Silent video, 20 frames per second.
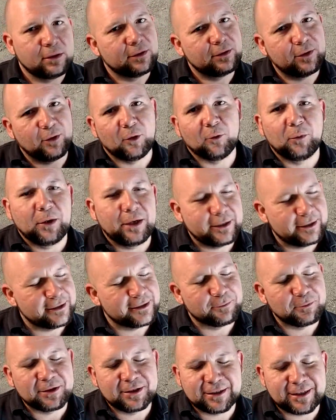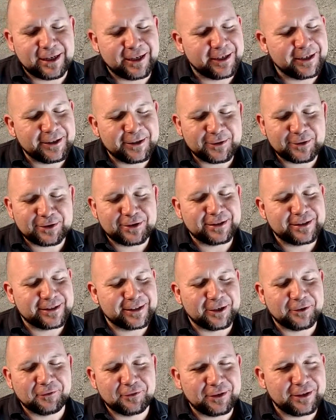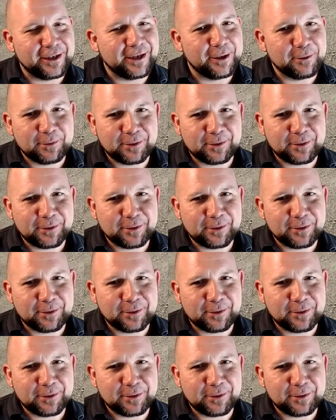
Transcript: Don't make this mistake of using the selfie cam,